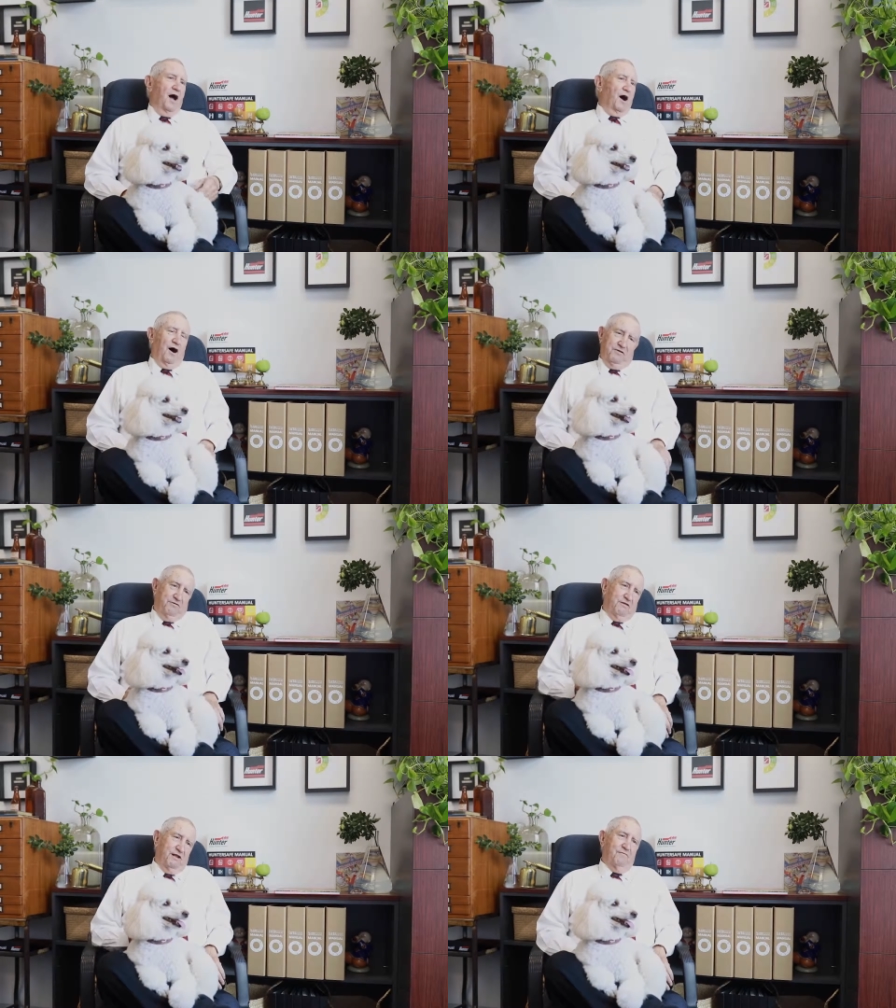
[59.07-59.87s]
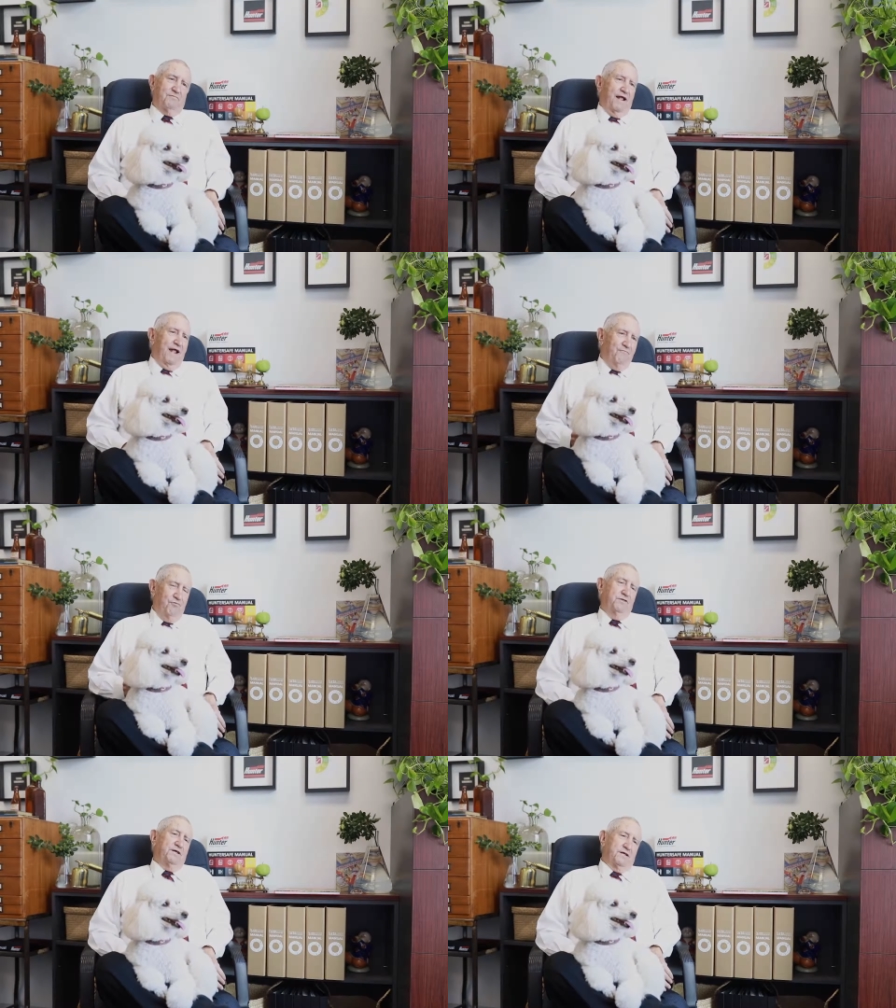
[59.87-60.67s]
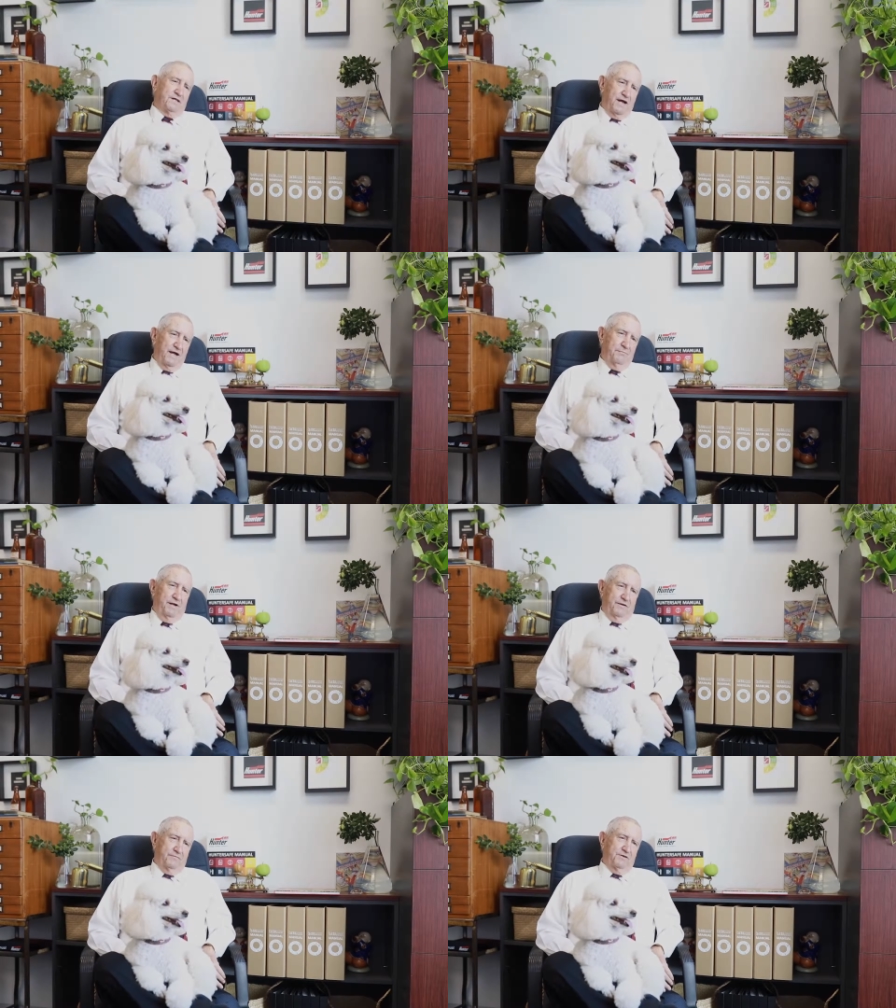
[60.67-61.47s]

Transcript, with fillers: I just loved everything that came out of